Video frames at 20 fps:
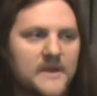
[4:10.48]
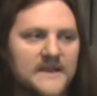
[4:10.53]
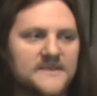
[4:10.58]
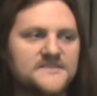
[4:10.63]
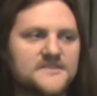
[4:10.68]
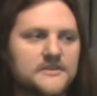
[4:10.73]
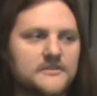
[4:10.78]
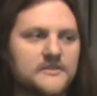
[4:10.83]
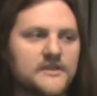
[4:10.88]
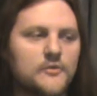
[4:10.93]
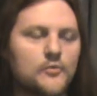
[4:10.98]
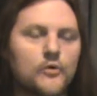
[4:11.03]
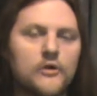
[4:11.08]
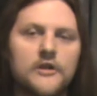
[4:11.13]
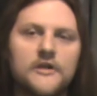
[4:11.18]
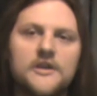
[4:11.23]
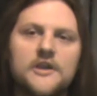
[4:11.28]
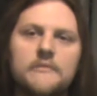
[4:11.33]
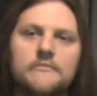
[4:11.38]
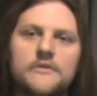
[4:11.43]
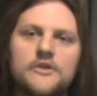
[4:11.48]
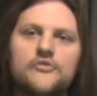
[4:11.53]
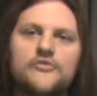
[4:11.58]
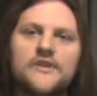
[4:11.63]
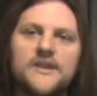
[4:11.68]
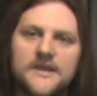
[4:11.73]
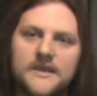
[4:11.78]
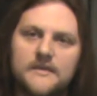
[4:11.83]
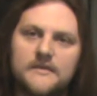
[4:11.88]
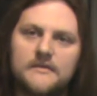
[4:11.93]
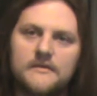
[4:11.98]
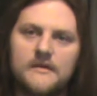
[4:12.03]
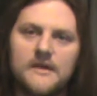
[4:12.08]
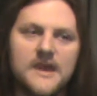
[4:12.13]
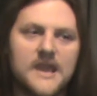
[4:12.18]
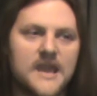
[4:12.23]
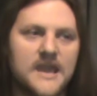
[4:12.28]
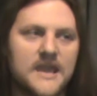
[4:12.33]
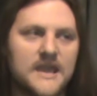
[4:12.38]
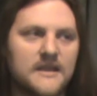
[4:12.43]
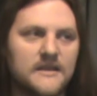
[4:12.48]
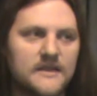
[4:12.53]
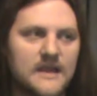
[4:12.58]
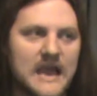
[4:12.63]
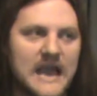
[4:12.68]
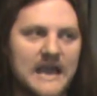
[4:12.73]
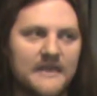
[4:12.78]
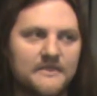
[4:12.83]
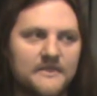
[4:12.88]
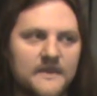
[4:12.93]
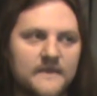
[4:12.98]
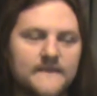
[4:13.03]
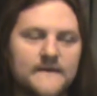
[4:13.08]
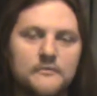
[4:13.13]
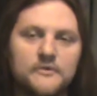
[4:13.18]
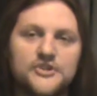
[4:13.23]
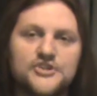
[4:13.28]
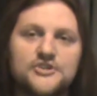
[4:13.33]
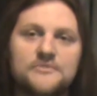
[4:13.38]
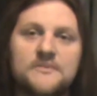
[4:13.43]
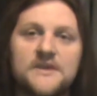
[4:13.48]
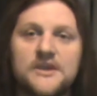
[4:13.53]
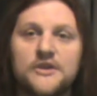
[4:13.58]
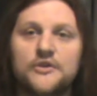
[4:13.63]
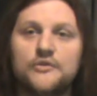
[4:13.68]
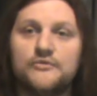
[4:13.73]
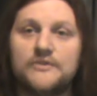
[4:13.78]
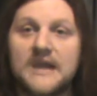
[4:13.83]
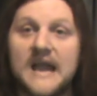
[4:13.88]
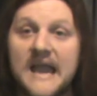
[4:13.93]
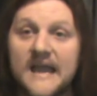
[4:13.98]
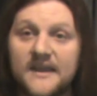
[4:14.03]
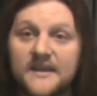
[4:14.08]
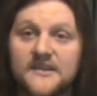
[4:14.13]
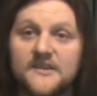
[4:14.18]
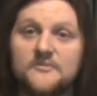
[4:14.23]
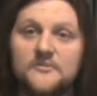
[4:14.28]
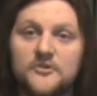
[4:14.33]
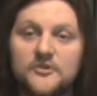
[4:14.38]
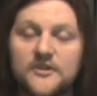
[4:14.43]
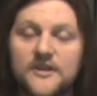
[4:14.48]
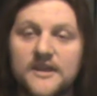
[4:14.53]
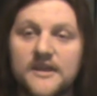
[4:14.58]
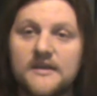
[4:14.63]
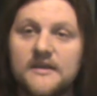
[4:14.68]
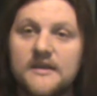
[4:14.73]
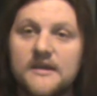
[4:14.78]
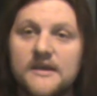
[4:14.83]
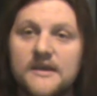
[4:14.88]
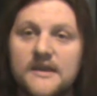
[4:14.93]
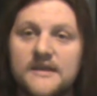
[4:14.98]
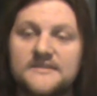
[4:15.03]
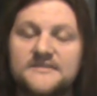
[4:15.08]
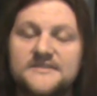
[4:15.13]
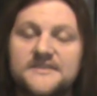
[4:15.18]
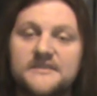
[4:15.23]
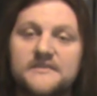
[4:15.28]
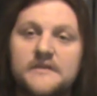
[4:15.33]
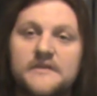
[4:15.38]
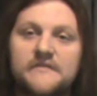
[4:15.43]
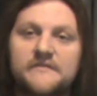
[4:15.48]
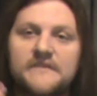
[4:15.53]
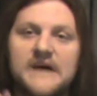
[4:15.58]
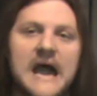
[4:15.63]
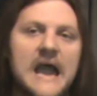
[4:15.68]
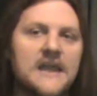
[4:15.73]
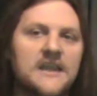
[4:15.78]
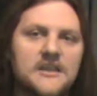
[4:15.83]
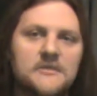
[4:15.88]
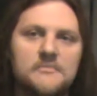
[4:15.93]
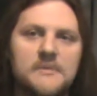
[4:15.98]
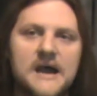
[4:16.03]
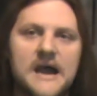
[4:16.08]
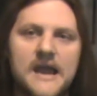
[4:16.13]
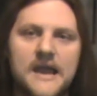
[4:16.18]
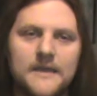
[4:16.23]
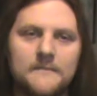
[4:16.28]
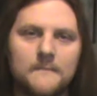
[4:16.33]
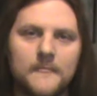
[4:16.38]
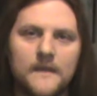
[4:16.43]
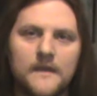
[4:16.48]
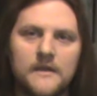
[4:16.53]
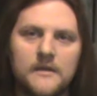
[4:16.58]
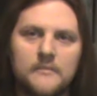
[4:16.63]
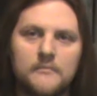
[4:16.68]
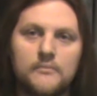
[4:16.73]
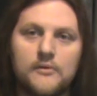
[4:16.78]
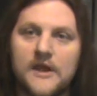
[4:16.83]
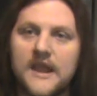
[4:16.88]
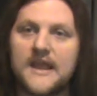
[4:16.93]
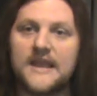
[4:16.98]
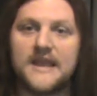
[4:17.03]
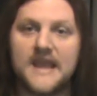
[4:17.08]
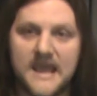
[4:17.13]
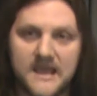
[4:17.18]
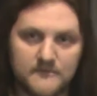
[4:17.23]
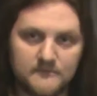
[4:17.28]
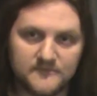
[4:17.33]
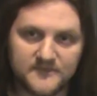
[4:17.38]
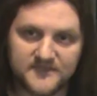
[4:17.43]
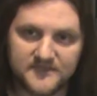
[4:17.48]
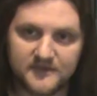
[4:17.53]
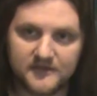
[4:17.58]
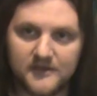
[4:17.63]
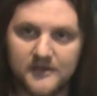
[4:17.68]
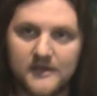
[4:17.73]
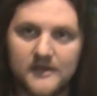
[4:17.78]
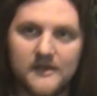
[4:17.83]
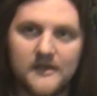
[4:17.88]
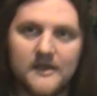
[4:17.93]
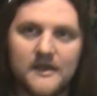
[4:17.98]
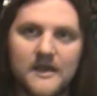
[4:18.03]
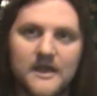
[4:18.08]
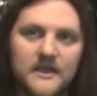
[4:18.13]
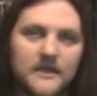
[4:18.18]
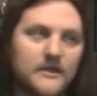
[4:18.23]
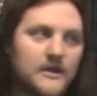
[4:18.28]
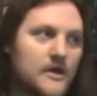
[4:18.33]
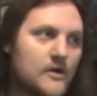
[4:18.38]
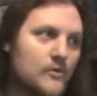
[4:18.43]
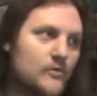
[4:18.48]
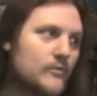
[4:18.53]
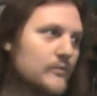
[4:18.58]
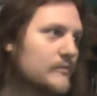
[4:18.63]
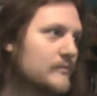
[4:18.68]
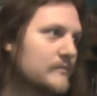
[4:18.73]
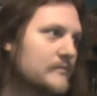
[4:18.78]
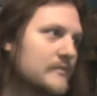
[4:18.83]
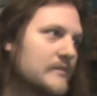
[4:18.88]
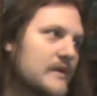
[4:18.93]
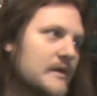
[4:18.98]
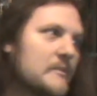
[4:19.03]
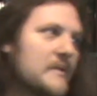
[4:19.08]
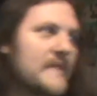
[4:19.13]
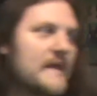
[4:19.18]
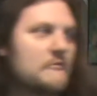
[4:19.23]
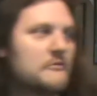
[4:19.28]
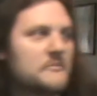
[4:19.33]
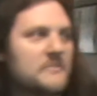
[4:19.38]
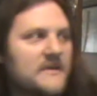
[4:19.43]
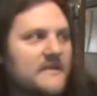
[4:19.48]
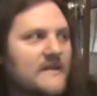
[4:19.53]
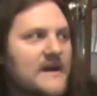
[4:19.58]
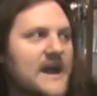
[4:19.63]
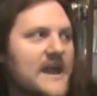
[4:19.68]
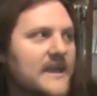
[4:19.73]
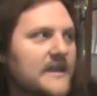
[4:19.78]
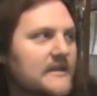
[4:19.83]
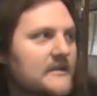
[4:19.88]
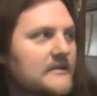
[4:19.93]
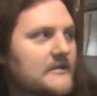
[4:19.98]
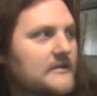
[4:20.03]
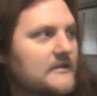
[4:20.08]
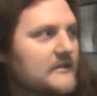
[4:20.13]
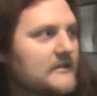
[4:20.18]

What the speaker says: basically, we're a community, and I think that we should be a united community instead of divided by brand names. You know, I mean, that would be like,